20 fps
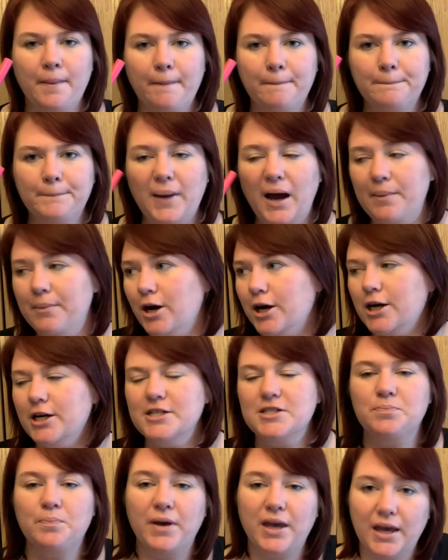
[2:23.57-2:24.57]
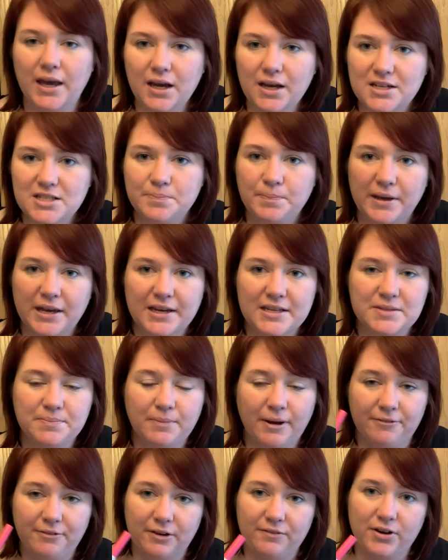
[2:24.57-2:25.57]
my marker is pink because pink is
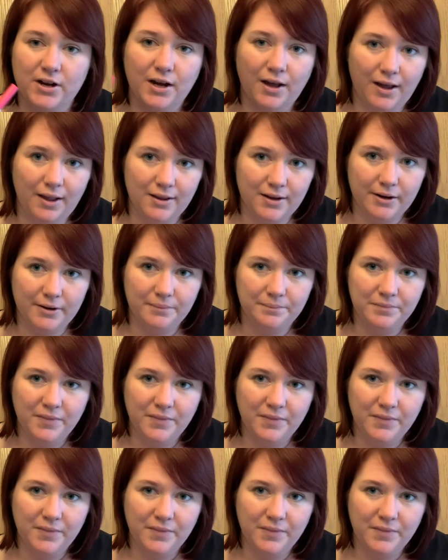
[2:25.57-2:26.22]
my favorite color.